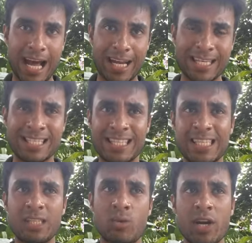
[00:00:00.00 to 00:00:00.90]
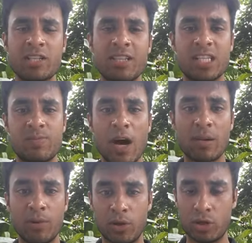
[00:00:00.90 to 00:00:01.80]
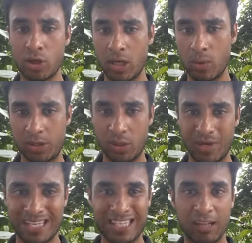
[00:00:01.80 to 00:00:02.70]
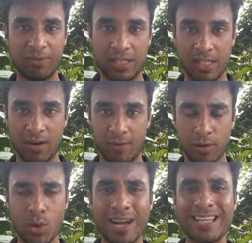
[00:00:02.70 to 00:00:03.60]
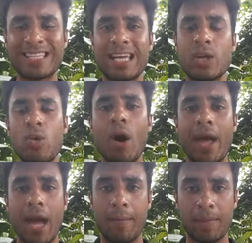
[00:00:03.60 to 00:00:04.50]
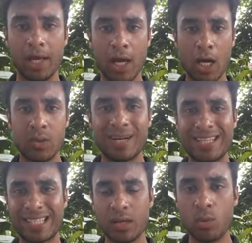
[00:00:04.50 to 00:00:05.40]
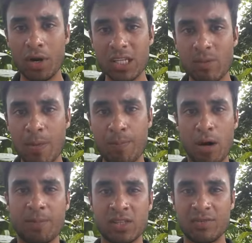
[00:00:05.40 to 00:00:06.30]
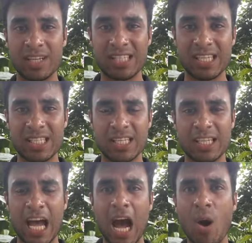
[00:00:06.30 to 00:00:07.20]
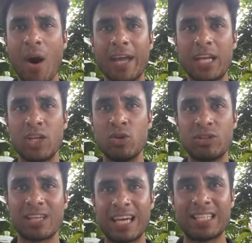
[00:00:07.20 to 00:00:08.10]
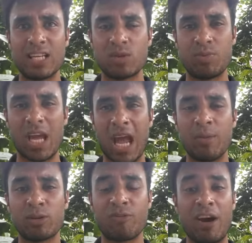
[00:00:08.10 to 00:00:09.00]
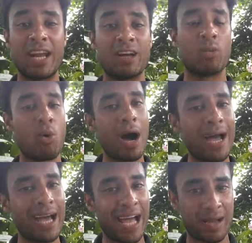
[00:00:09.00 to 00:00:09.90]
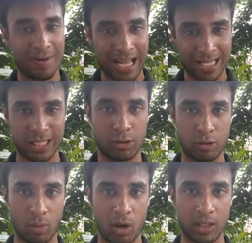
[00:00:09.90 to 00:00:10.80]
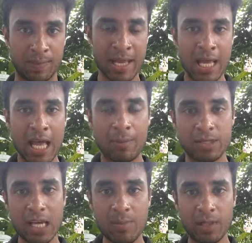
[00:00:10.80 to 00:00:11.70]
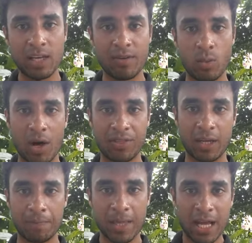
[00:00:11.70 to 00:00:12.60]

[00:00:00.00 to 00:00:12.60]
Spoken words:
And is this the question that sparked me on a journey what's known as self-discovery, to understand who I am, to understand what is my purpose of existence and how I can utilize that to be able to find out why I am an asset to the world. Because I believe in one thing,